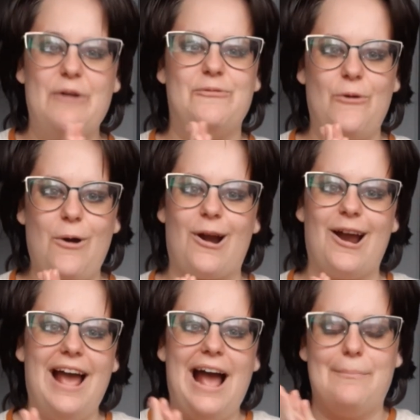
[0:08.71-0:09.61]
for
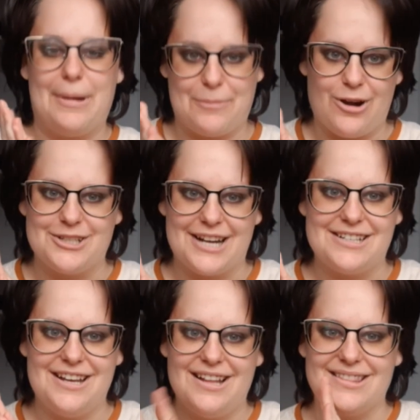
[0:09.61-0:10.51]
my
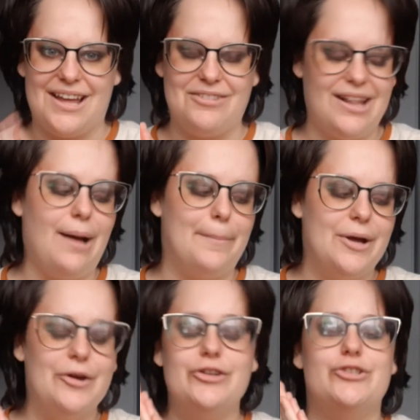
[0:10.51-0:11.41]
project Level Up.
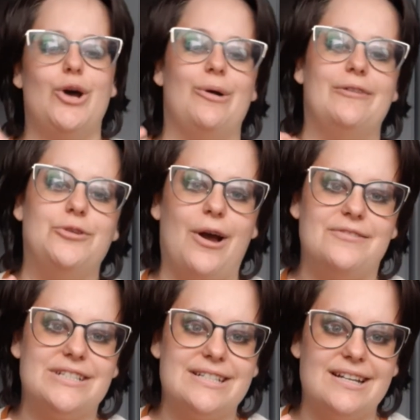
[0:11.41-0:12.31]
So if you
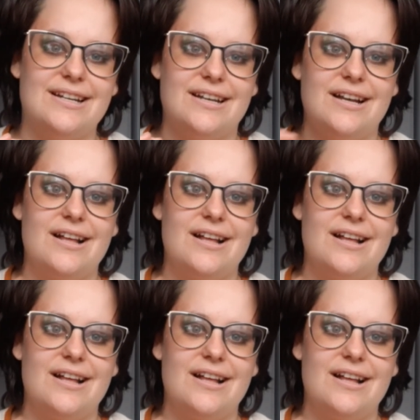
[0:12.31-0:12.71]
haven't seen